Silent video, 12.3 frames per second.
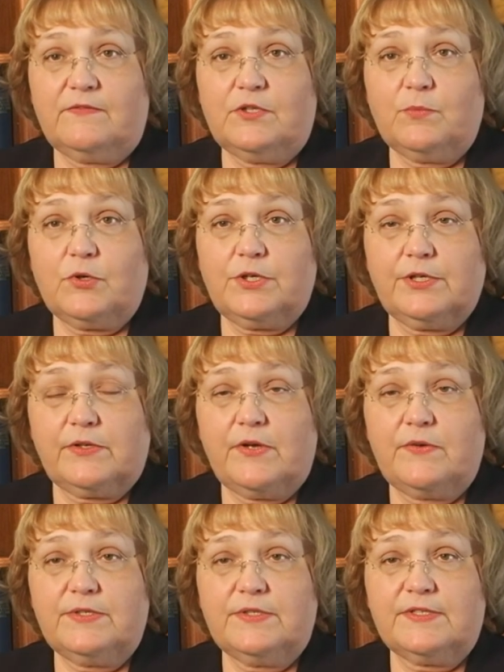
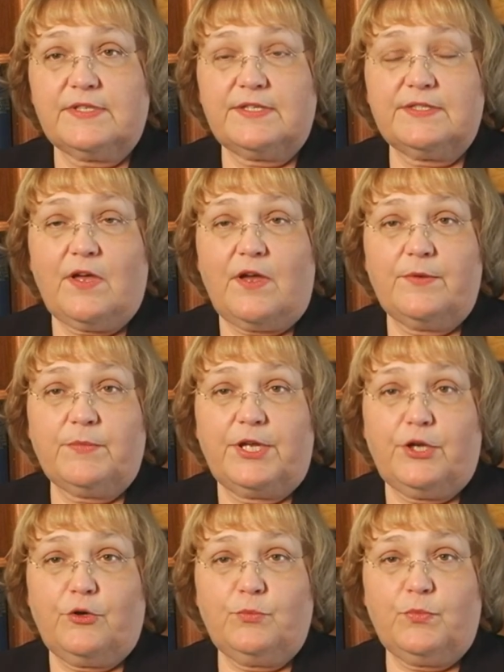tuberculosis I saw in my
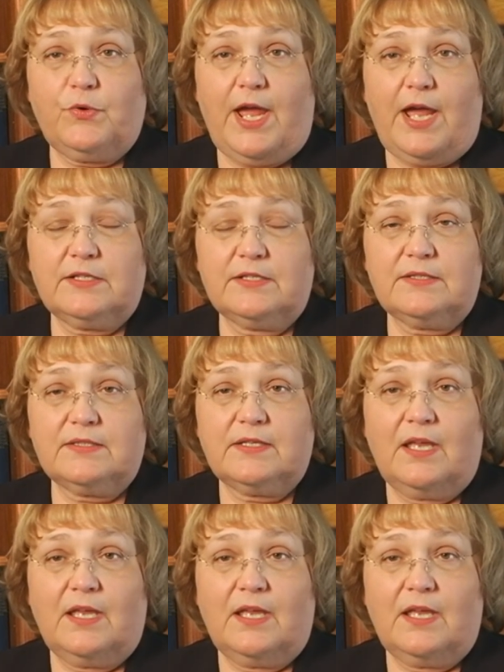own practice